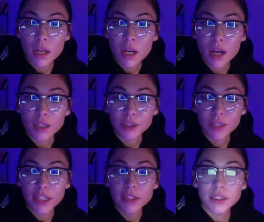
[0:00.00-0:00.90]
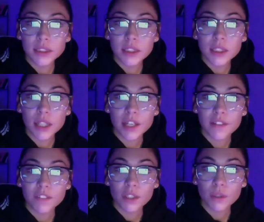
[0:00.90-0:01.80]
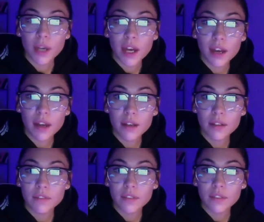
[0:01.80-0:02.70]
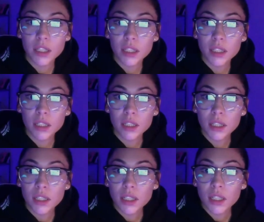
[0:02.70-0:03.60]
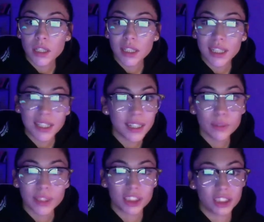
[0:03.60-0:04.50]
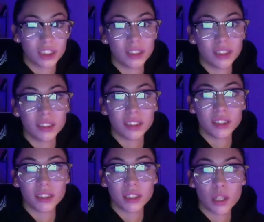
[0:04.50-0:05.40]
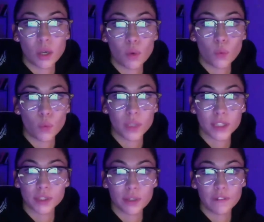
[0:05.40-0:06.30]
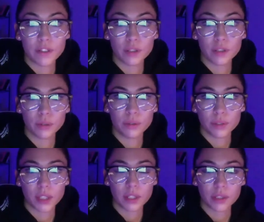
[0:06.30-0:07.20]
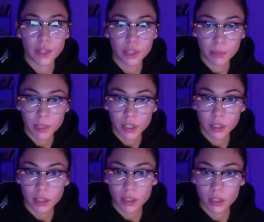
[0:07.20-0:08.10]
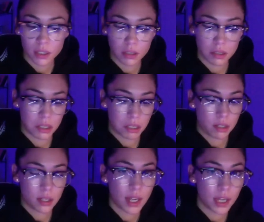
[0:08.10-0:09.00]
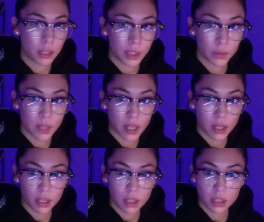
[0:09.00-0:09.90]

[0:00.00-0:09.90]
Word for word: also, guys, if you have any questions whatsoever, we're can I do airplay? How do I do that?